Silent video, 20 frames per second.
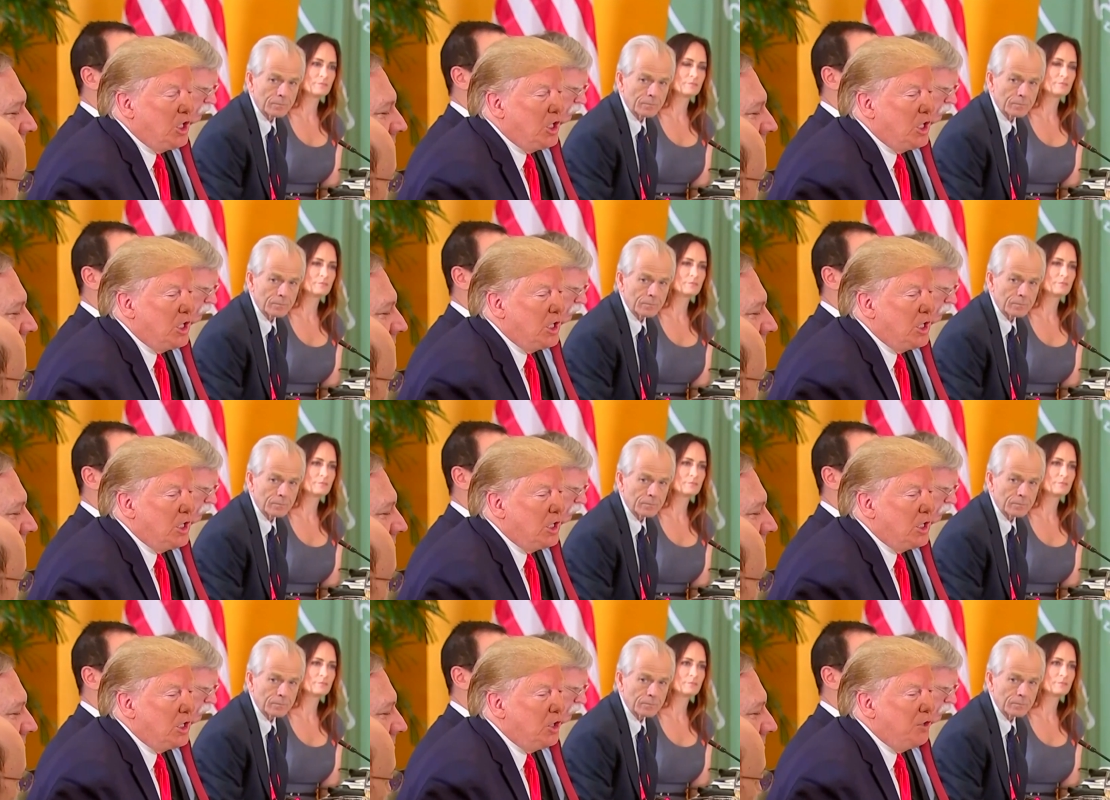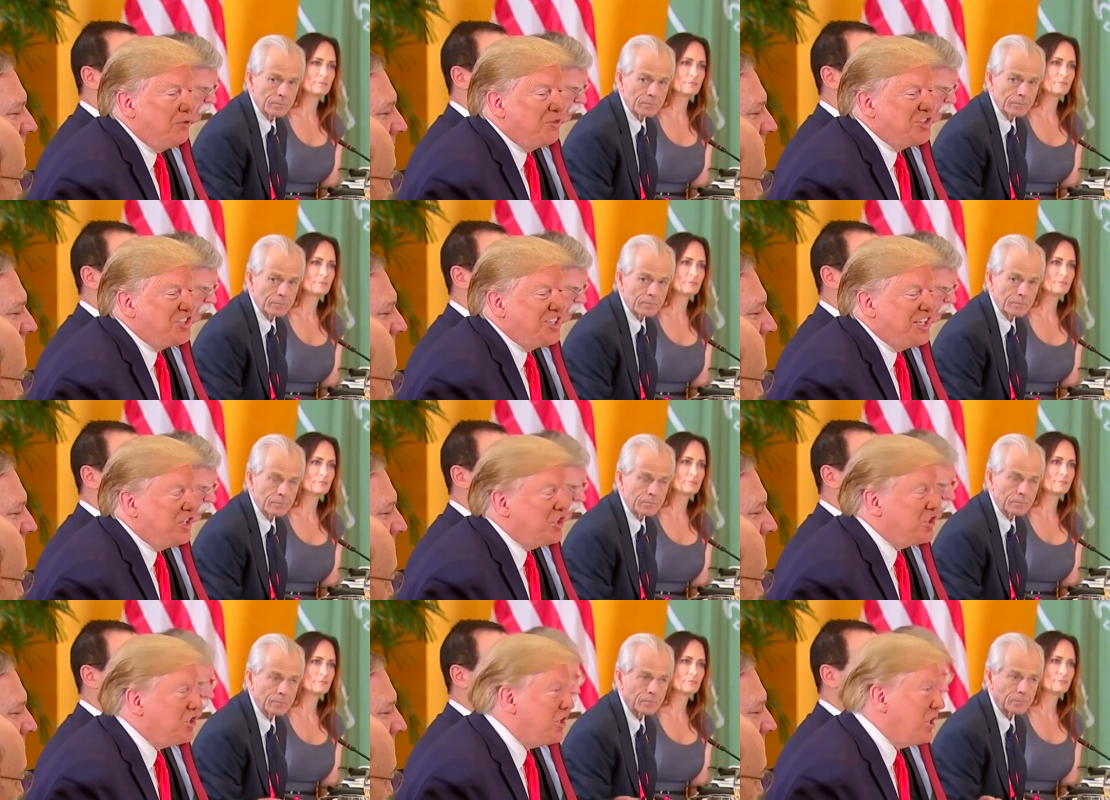Speaker 1: uh, you've
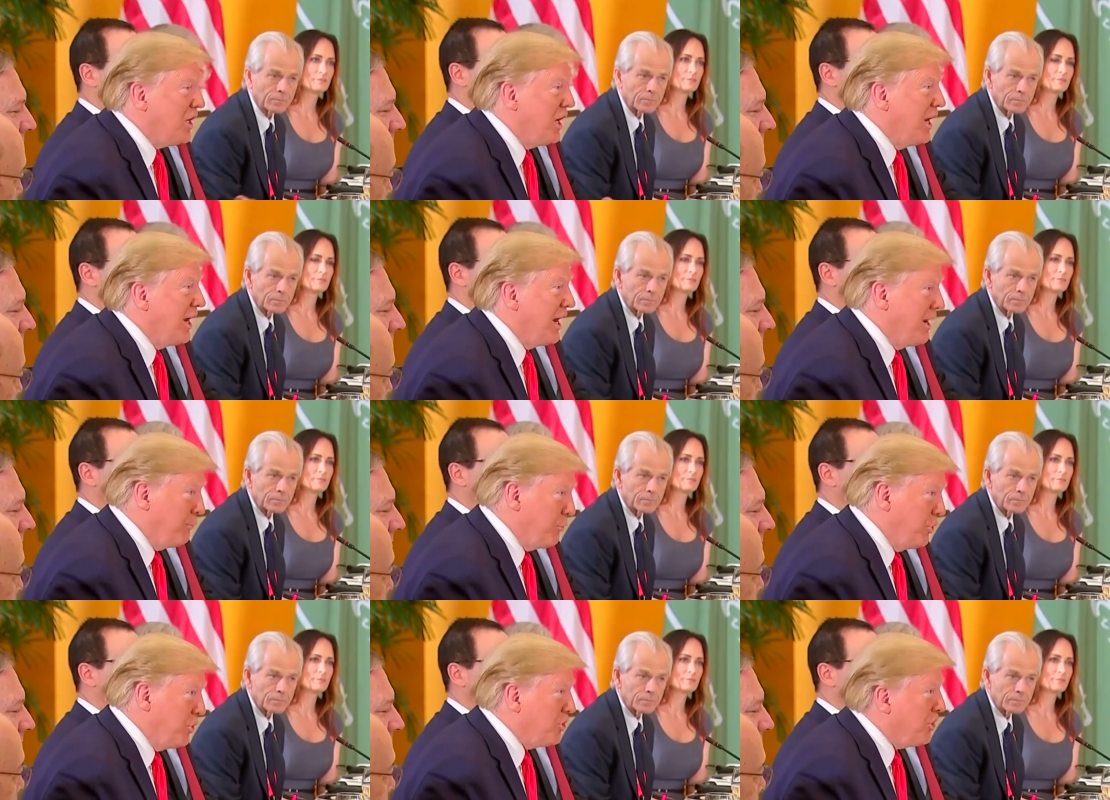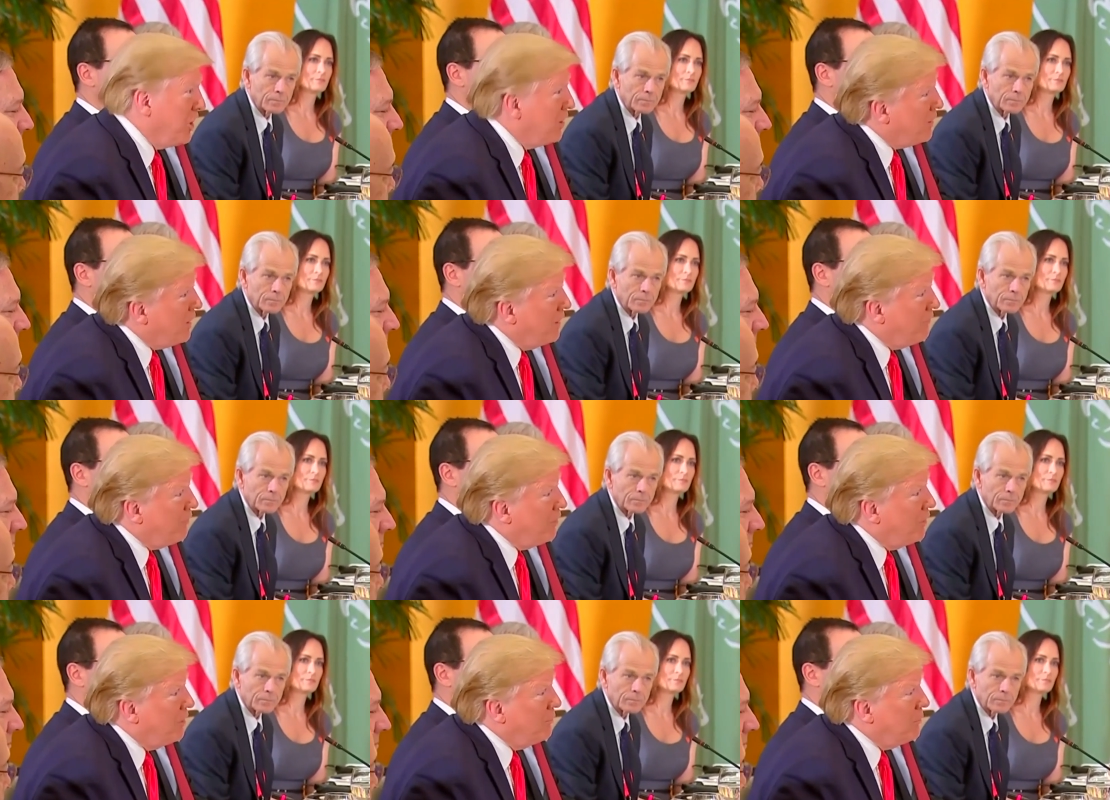ceased, and I appreciate that
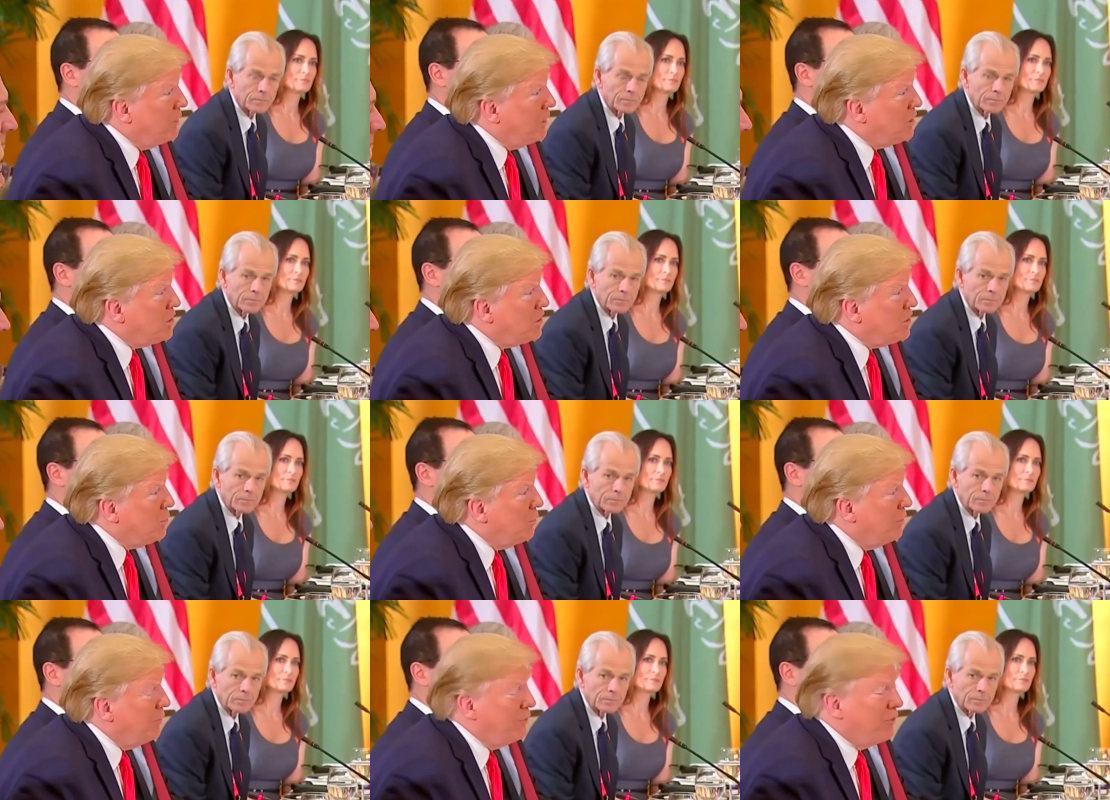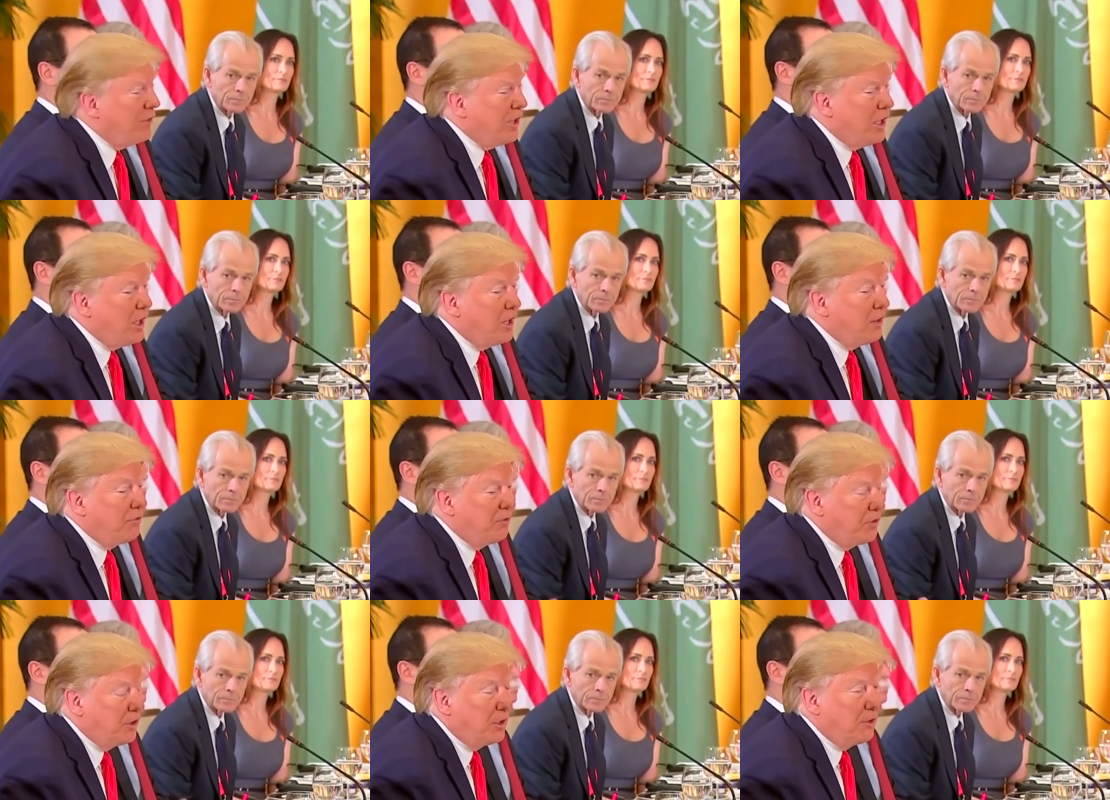very much. We've
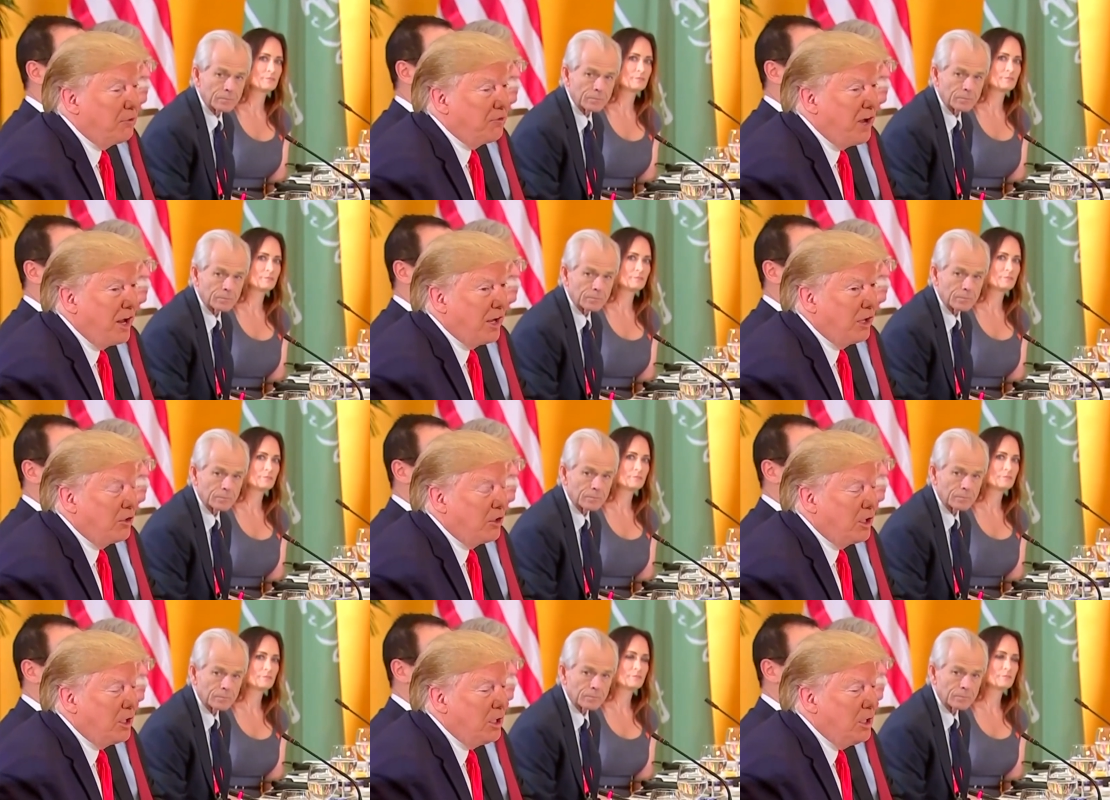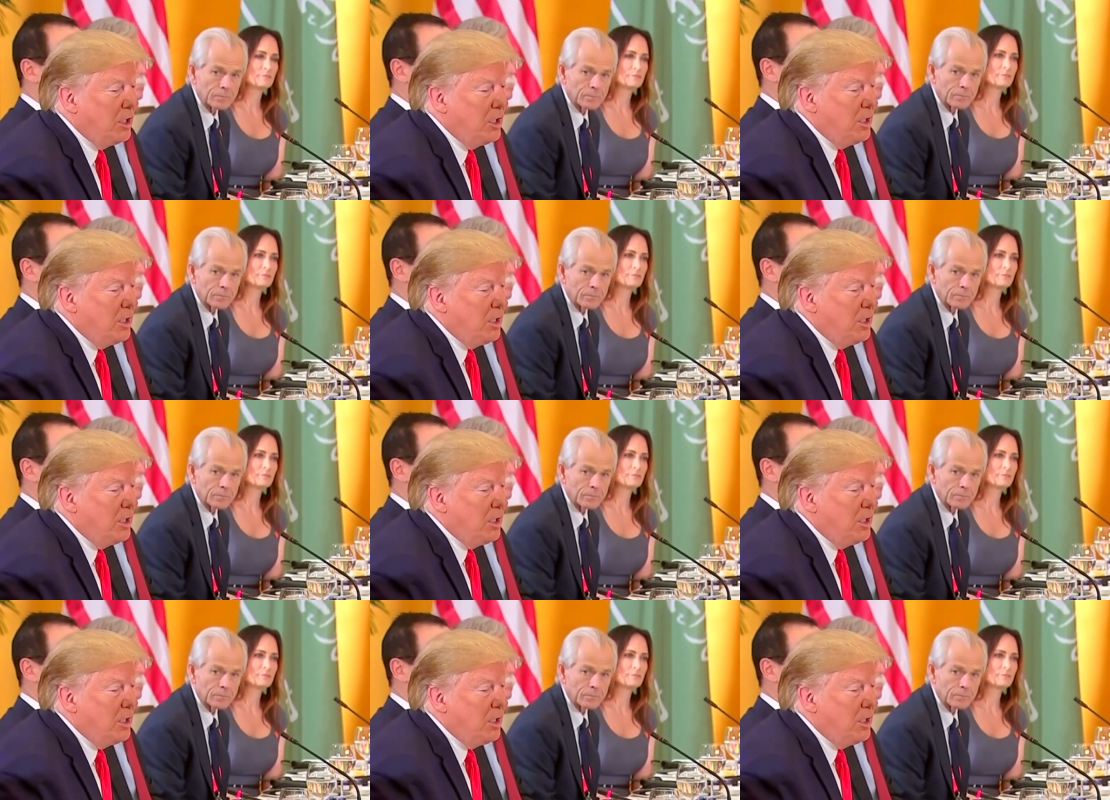carefully followed it.